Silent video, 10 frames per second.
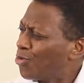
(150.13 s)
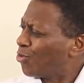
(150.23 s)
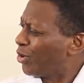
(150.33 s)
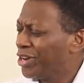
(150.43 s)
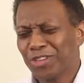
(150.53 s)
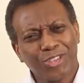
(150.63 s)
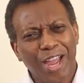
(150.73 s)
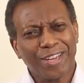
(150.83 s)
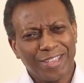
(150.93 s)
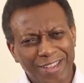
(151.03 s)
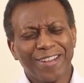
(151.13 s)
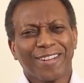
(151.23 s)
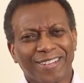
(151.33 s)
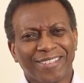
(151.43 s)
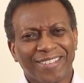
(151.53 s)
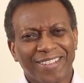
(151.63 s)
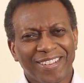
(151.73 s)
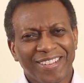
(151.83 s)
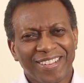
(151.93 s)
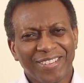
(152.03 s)
We decided here,
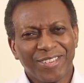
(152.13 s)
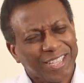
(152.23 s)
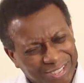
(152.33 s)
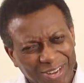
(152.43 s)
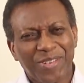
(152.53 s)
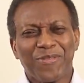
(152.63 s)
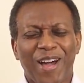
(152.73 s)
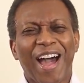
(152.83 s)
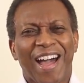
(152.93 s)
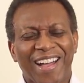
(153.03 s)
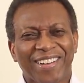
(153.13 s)
get 75.